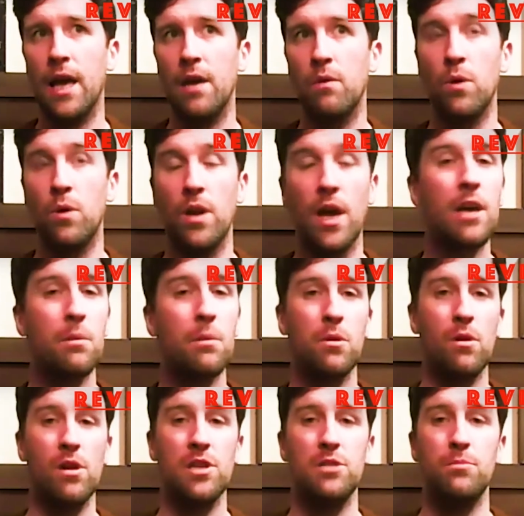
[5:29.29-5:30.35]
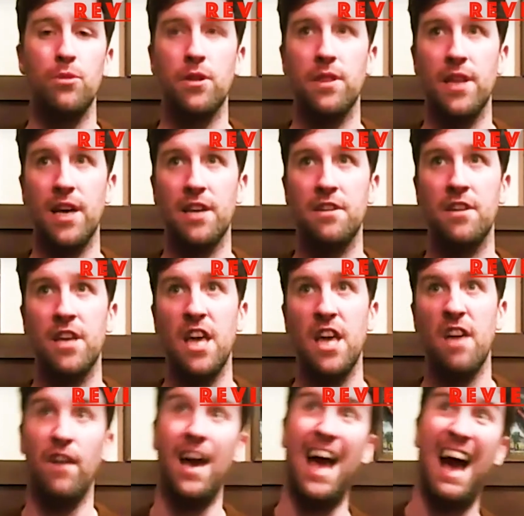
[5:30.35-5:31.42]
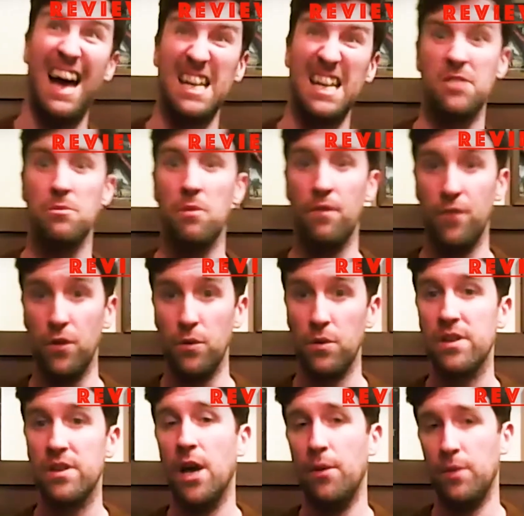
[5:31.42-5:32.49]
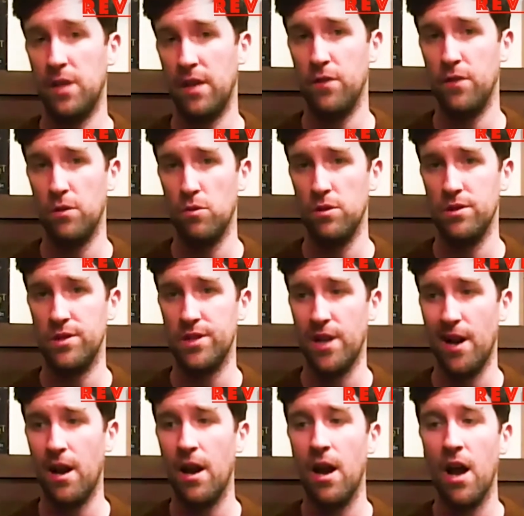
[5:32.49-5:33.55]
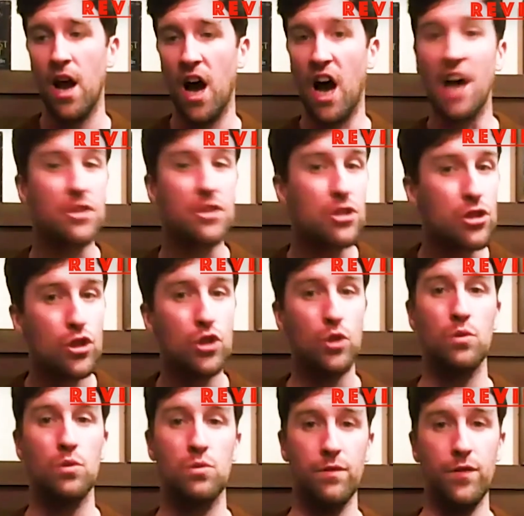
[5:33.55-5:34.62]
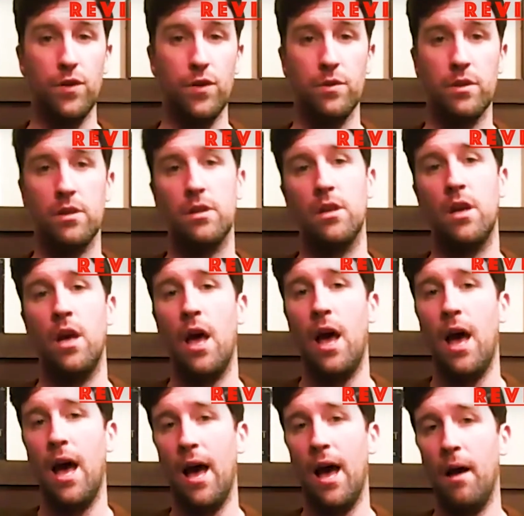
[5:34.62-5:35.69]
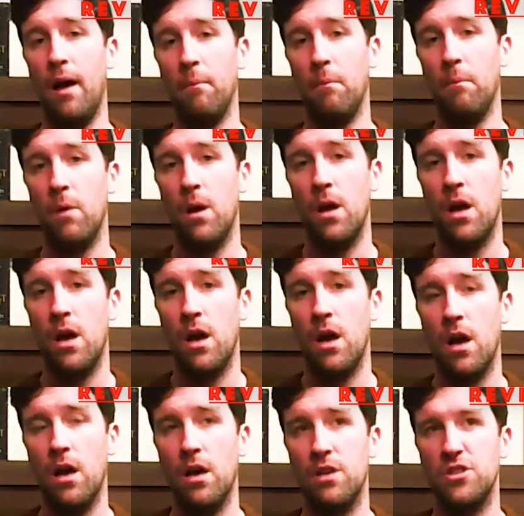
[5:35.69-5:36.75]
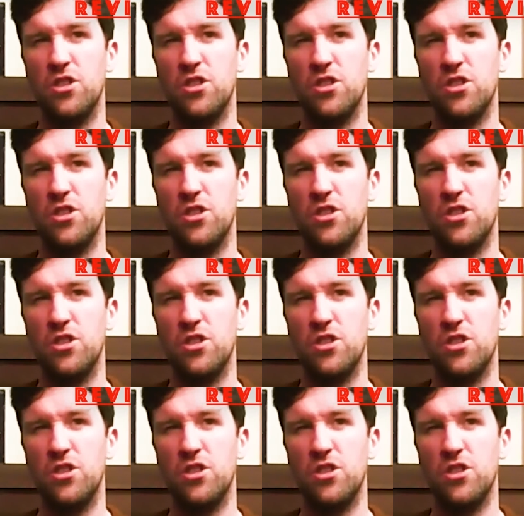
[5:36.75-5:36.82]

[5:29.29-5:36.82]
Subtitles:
when I come across the book that if I had to review it, I would give it a 1-star, I just don't review it.